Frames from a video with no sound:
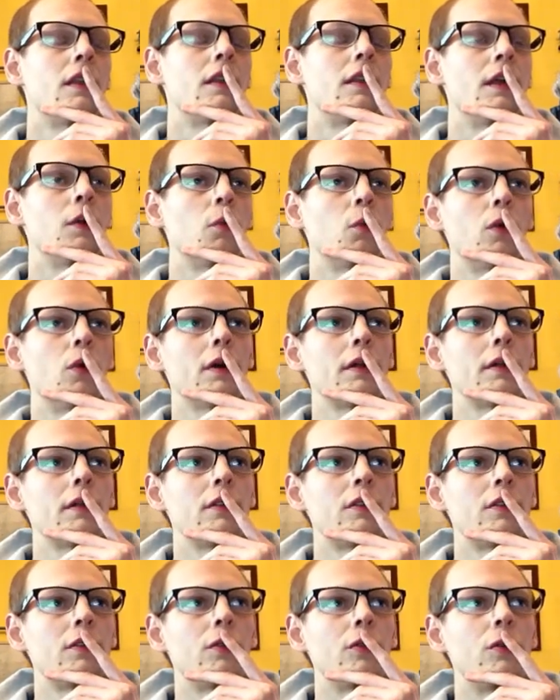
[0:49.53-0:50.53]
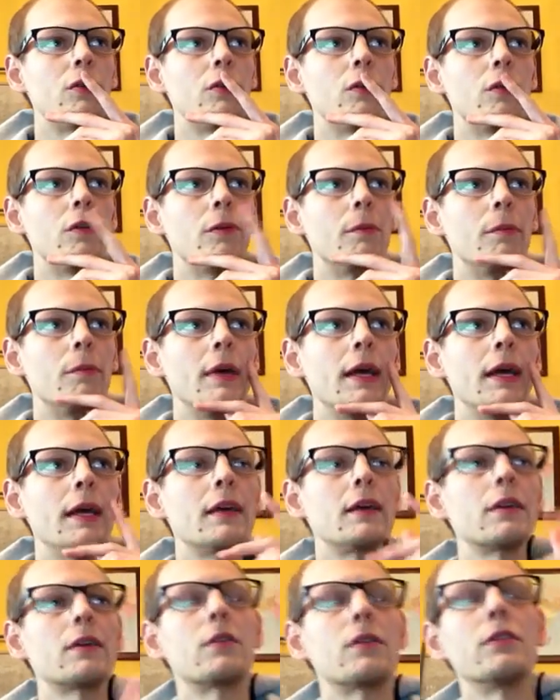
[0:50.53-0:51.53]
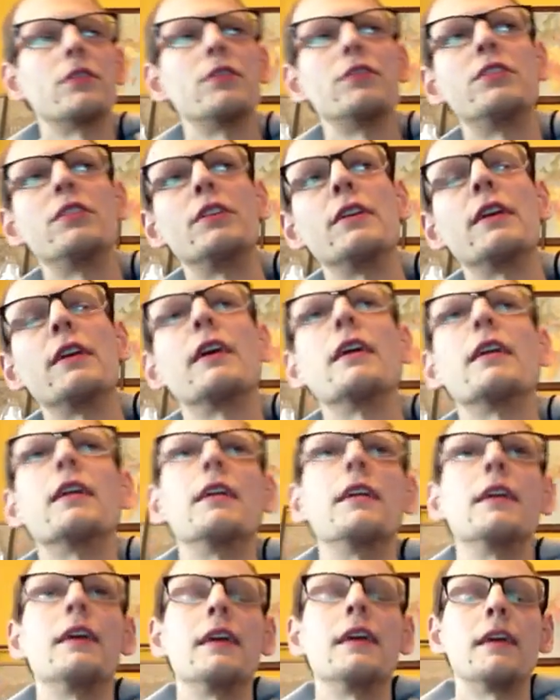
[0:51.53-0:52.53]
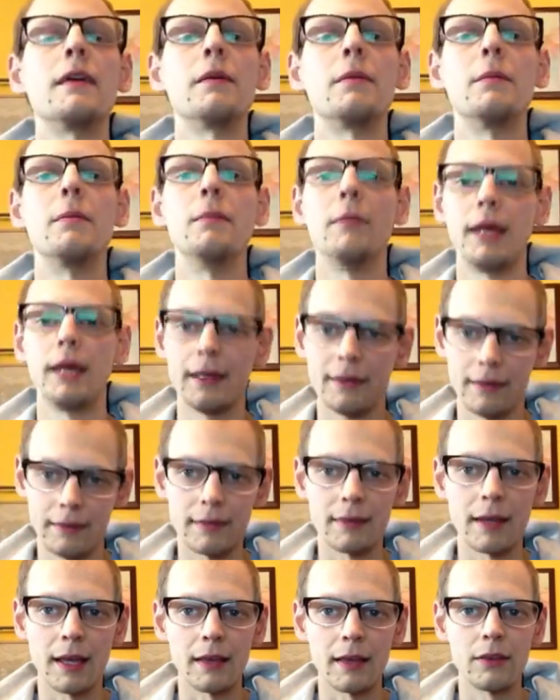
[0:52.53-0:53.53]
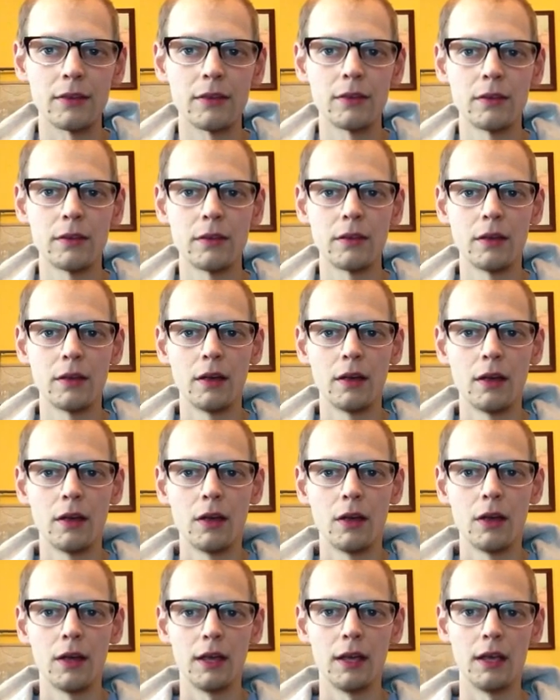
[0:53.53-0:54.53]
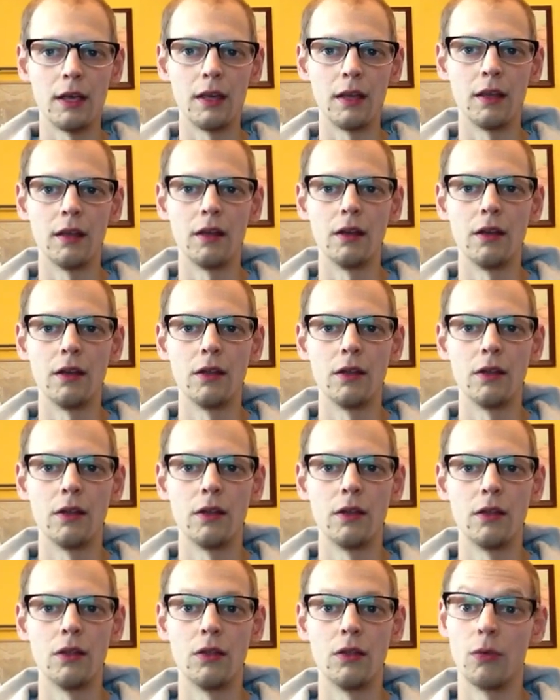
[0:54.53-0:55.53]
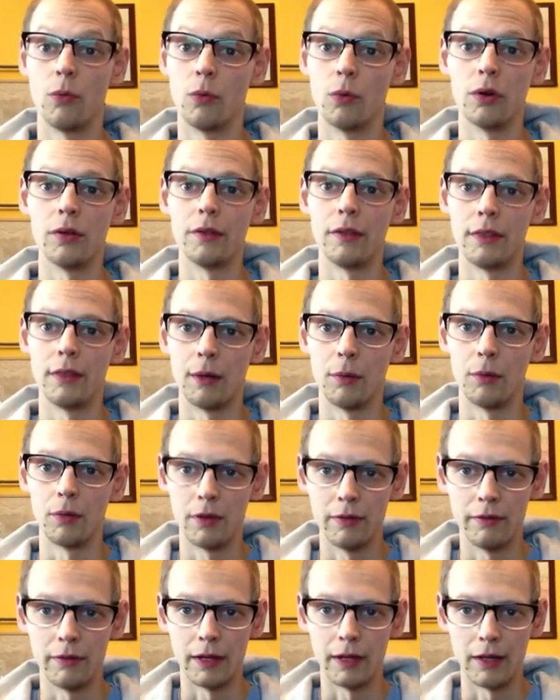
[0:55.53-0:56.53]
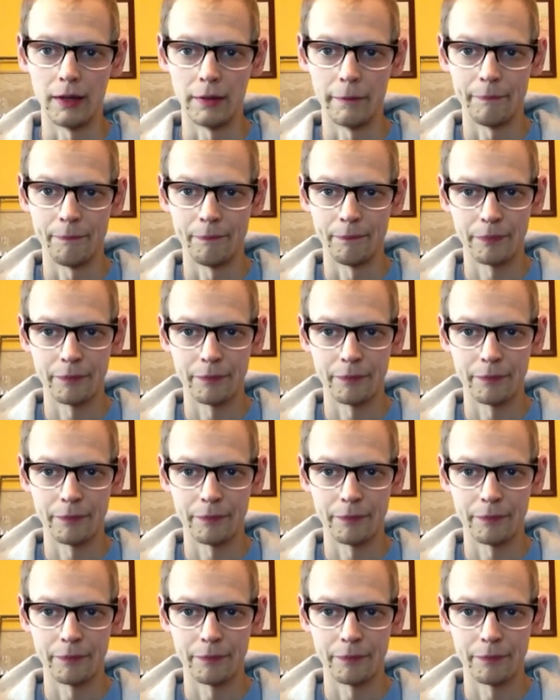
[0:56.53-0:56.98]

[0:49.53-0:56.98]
They wanted to make Christianity make sense in the world that they were living in.